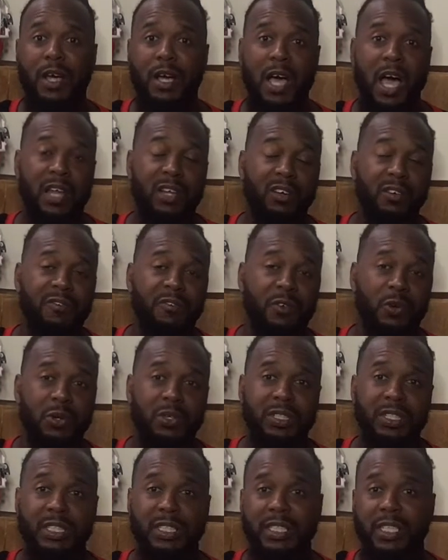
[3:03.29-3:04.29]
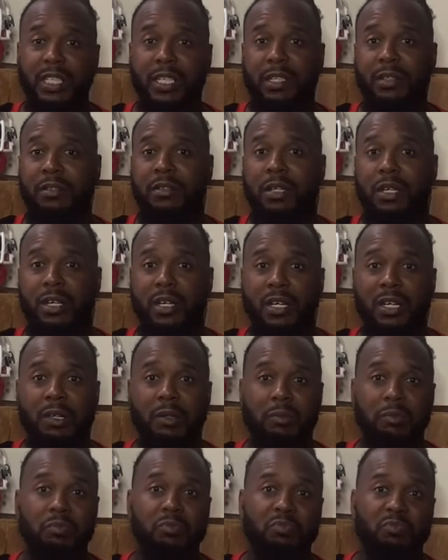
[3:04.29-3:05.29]
I look forward to seeing
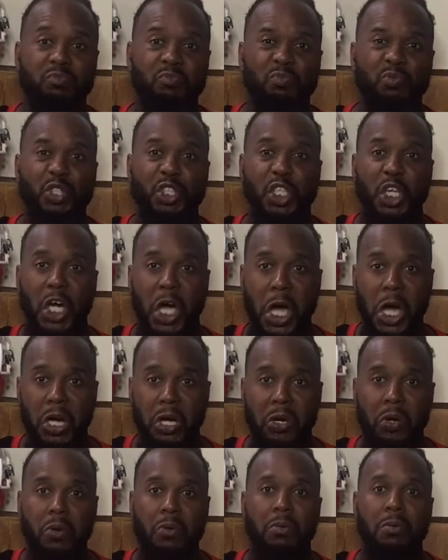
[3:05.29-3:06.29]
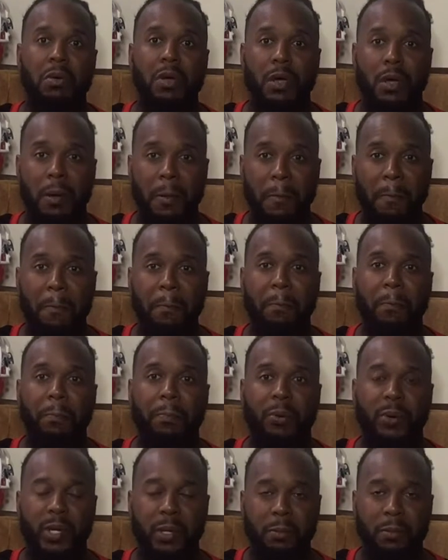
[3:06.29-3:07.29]
Chicago
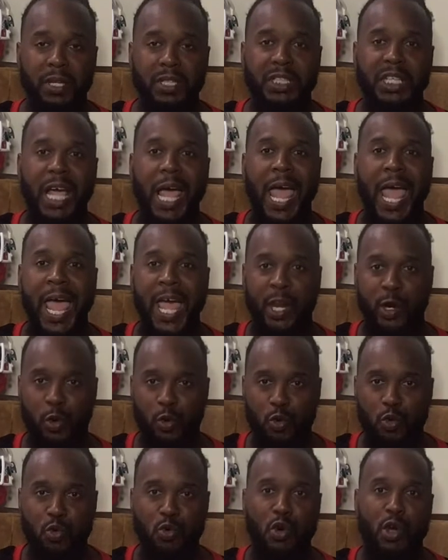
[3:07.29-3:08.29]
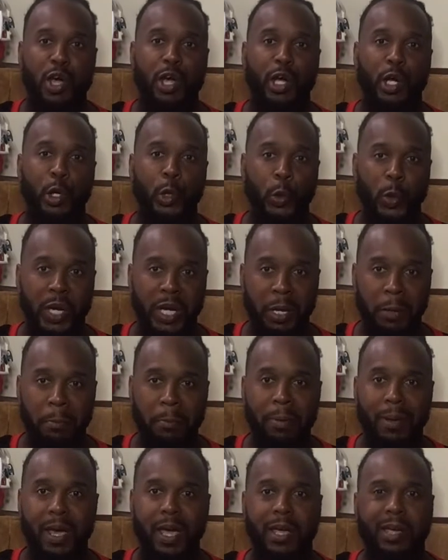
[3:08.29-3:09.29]
pretty much handle Green
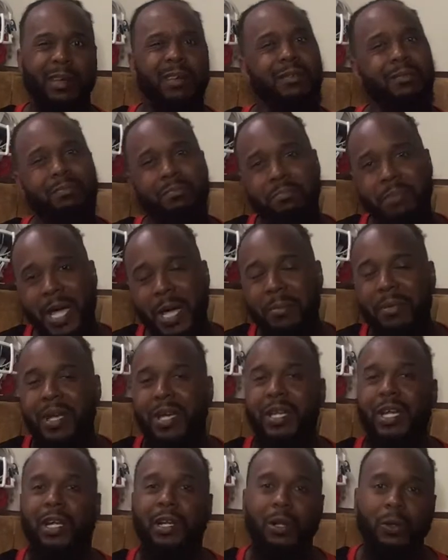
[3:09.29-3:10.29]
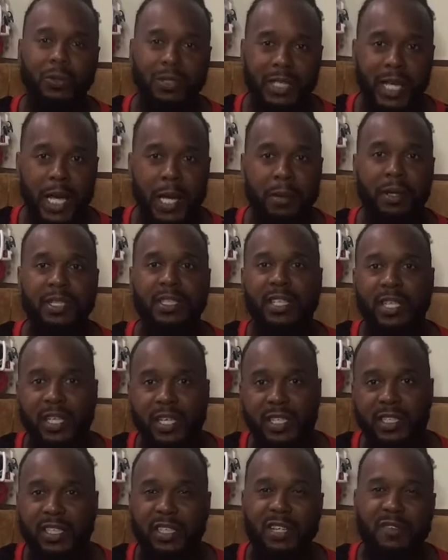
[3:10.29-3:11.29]
Bay, maybe in a close game because it
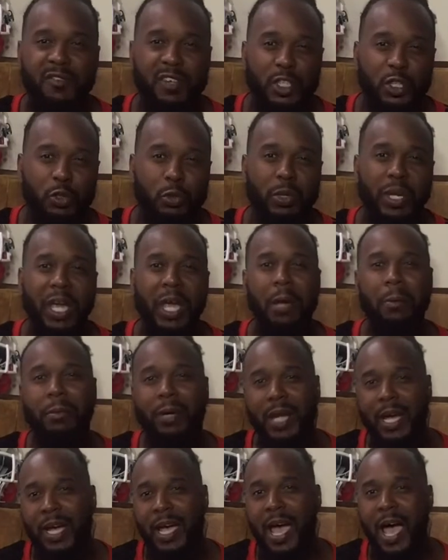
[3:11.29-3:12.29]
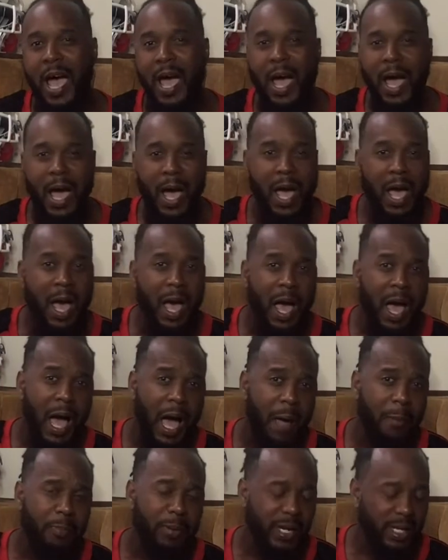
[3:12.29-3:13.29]
is a divisional game, but
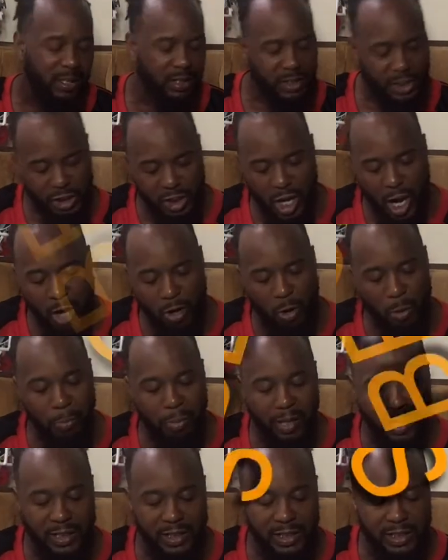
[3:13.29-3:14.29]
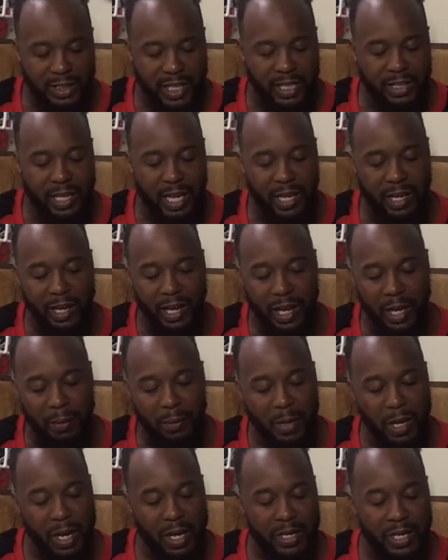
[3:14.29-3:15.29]
I picked Chicago Bears to take that
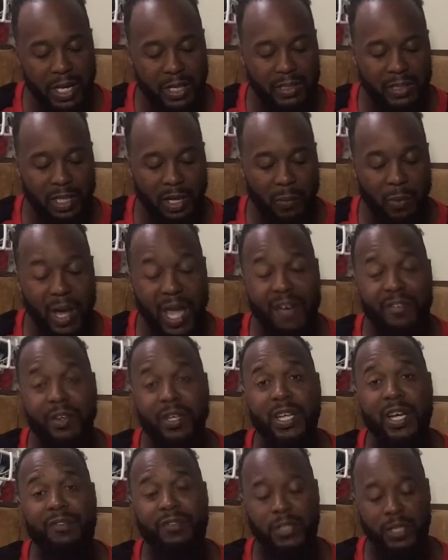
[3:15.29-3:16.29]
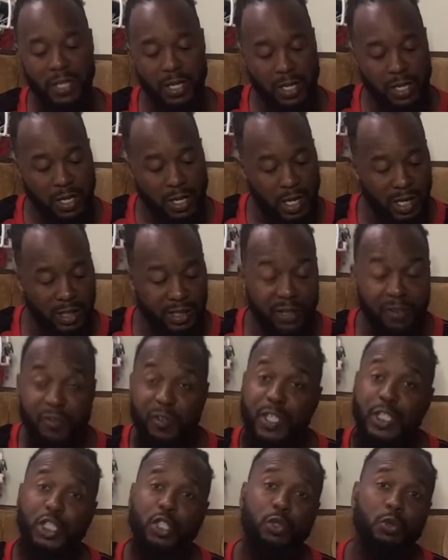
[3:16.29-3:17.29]
game. Next up, we have another
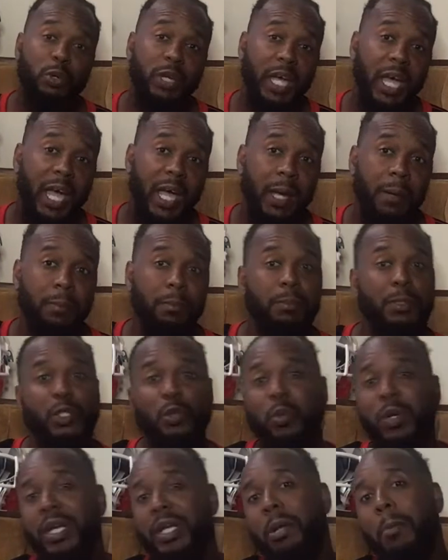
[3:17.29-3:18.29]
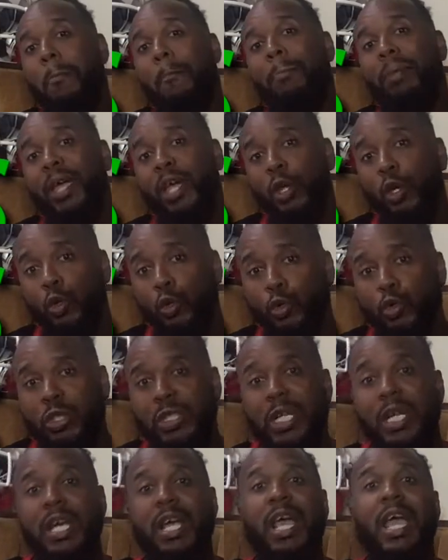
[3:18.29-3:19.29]
divisional game between the
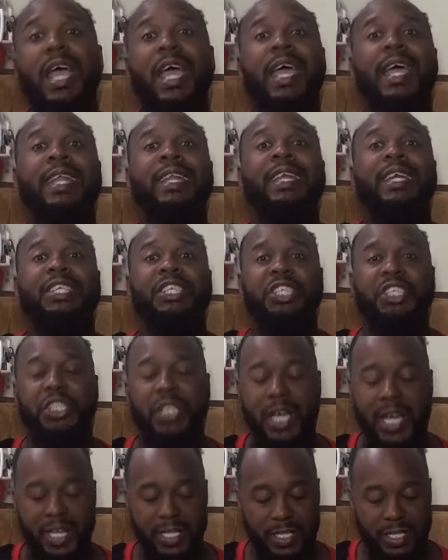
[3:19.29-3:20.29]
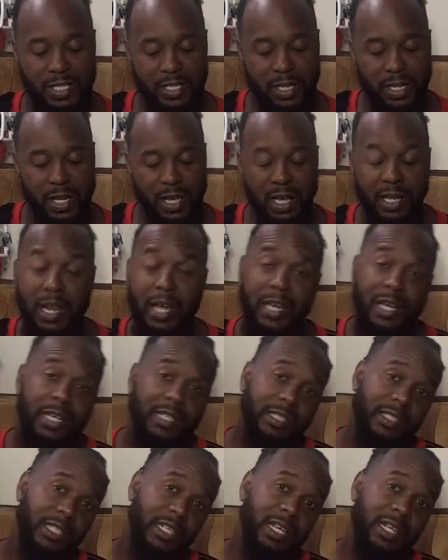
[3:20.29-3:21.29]
Bills and the Jets. And like
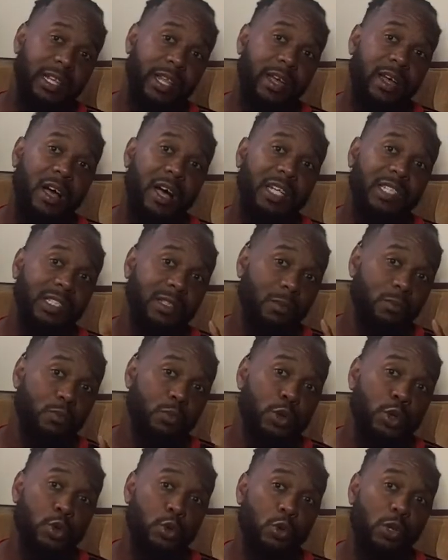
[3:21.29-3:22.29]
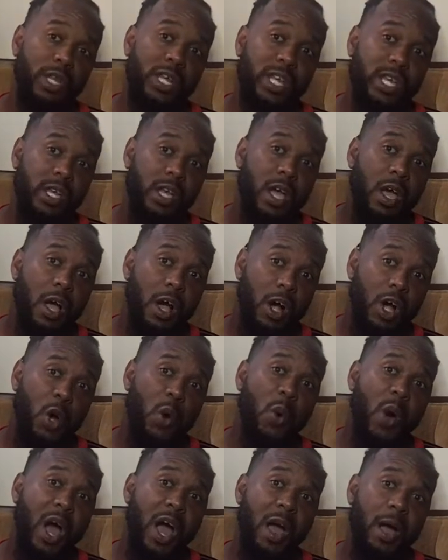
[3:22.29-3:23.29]
I said, there are some newly
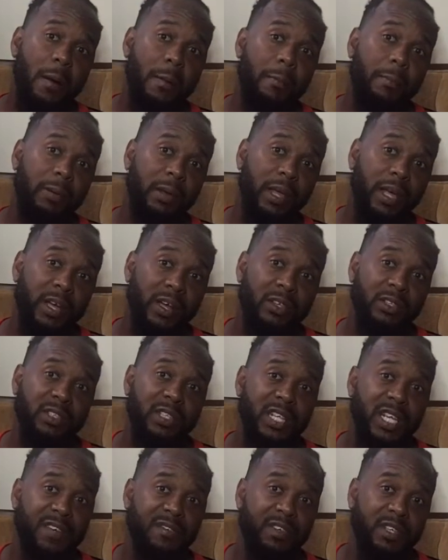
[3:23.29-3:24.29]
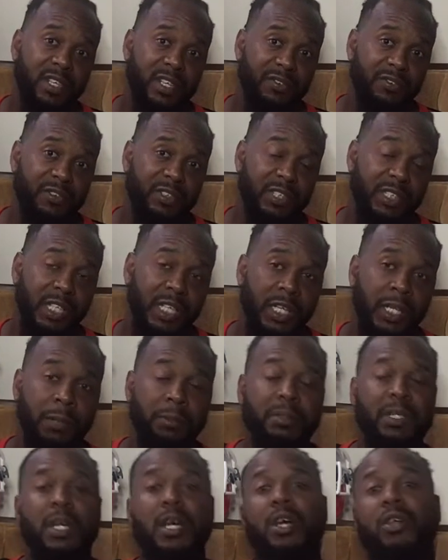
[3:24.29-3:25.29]
acquired players leaving different
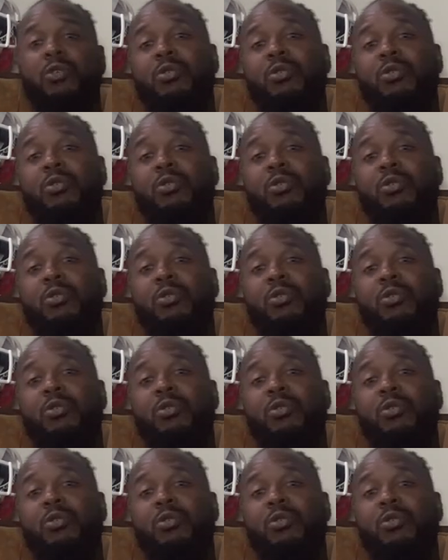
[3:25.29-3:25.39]
teams.